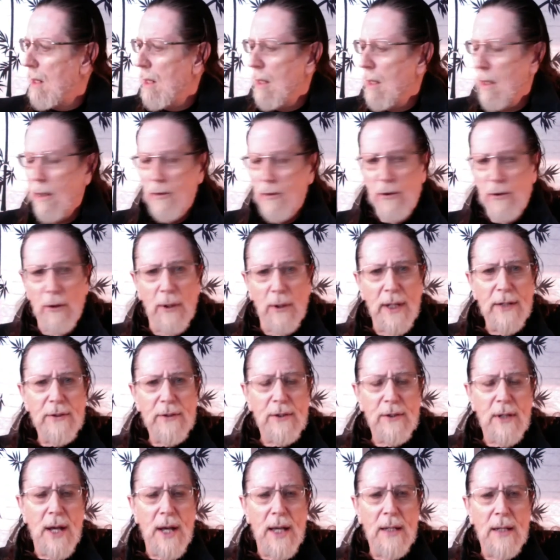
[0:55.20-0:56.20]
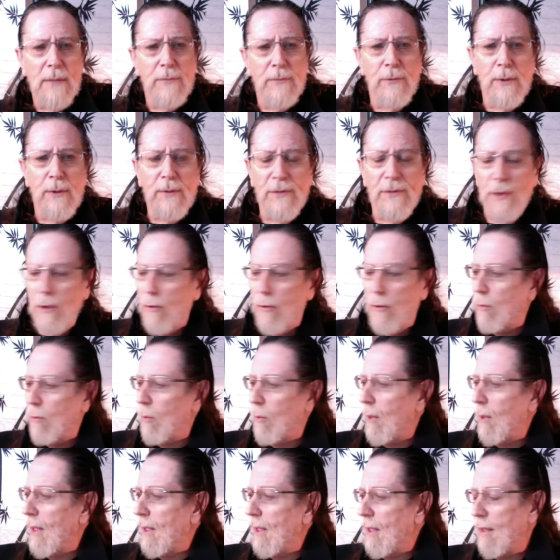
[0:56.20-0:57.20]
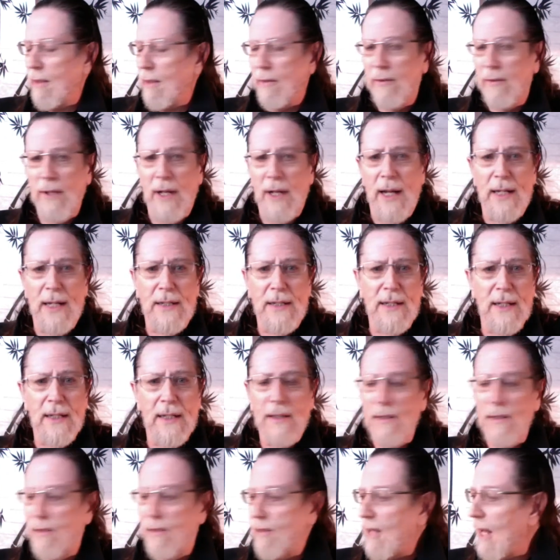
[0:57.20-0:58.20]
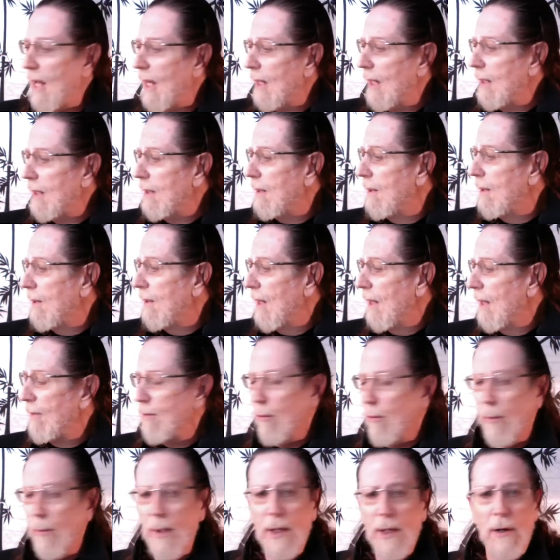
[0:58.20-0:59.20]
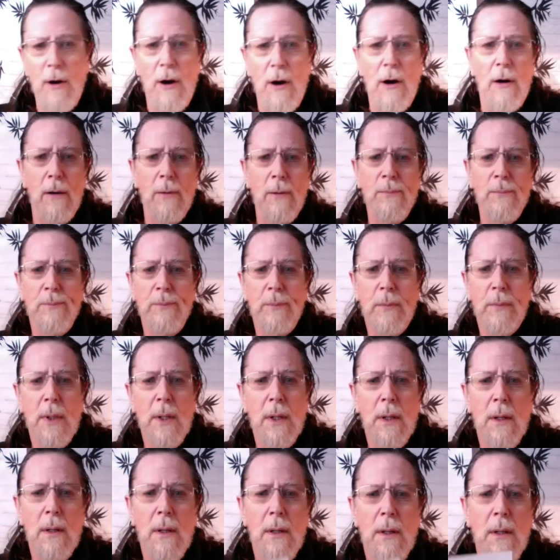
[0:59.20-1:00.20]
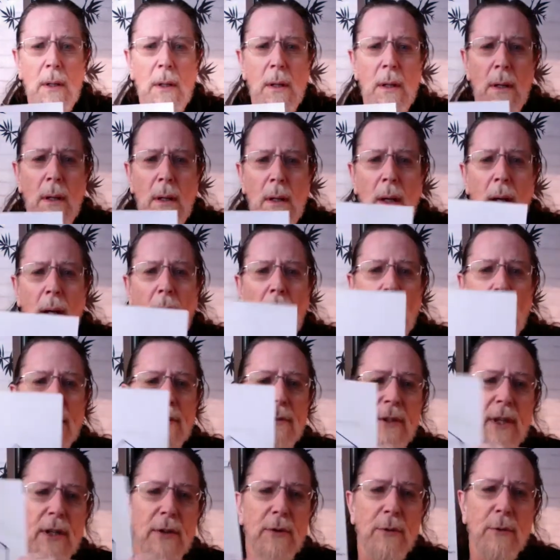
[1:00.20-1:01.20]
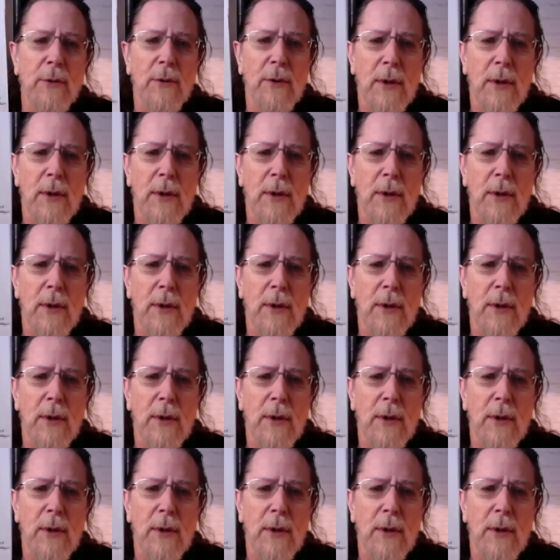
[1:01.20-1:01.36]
So let's kind of review what it is that I did send. And if you recall, I sent you